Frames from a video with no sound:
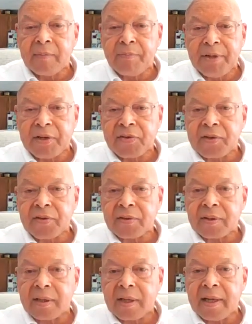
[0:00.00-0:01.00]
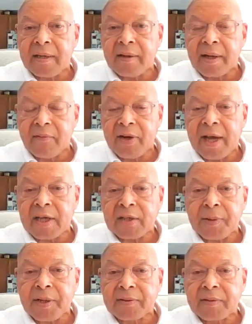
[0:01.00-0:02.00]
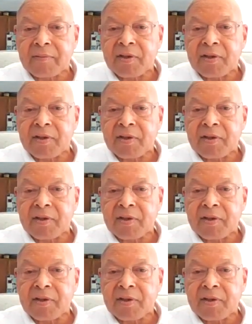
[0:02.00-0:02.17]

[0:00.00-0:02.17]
business in every aspect of